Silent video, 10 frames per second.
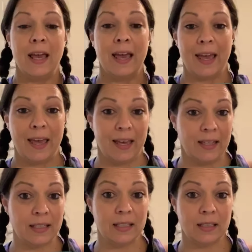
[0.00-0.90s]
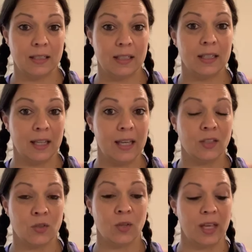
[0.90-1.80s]
and
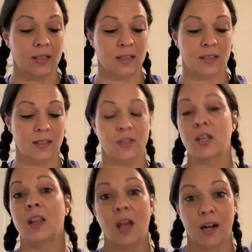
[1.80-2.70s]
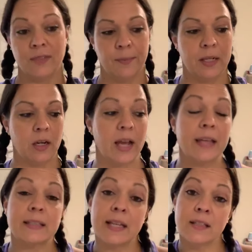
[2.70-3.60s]
there's a lot of dip in here. It
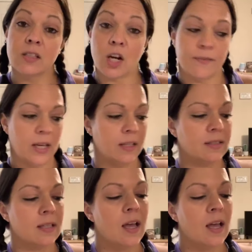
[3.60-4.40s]
has 10 servings.